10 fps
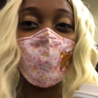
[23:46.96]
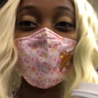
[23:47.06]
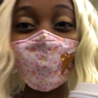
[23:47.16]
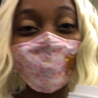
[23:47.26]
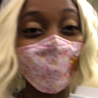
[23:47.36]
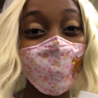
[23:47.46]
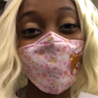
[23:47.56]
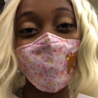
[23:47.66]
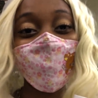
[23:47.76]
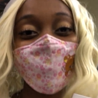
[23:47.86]
But on the
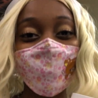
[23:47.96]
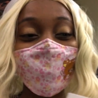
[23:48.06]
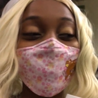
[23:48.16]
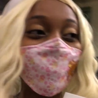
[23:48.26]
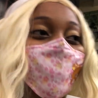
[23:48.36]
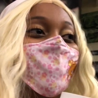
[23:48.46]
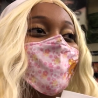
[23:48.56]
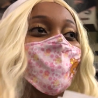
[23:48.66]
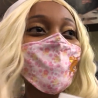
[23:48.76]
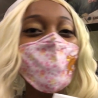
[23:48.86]
press side,
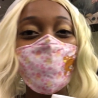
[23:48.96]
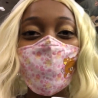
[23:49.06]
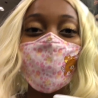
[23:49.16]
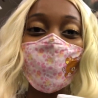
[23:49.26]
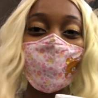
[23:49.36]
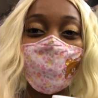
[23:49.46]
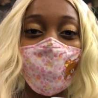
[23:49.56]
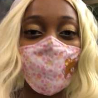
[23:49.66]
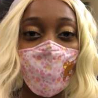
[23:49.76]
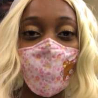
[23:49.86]
those videos
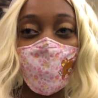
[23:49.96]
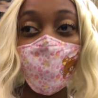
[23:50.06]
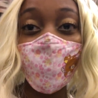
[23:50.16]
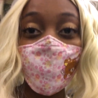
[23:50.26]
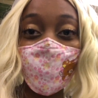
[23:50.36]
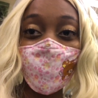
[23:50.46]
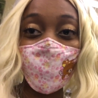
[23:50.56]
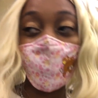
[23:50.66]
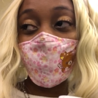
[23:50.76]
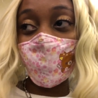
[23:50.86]
came out bomb,
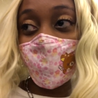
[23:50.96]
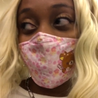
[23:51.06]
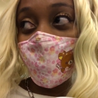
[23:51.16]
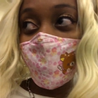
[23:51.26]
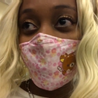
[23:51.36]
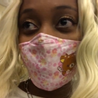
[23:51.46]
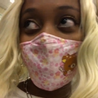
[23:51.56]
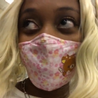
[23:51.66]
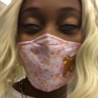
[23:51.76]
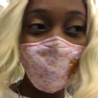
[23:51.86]

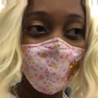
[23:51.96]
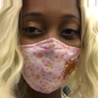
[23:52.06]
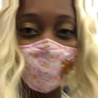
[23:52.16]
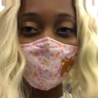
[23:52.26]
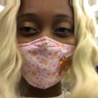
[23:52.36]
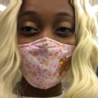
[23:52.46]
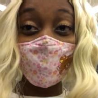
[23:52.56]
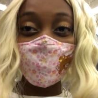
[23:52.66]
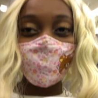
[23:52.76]
so yeah.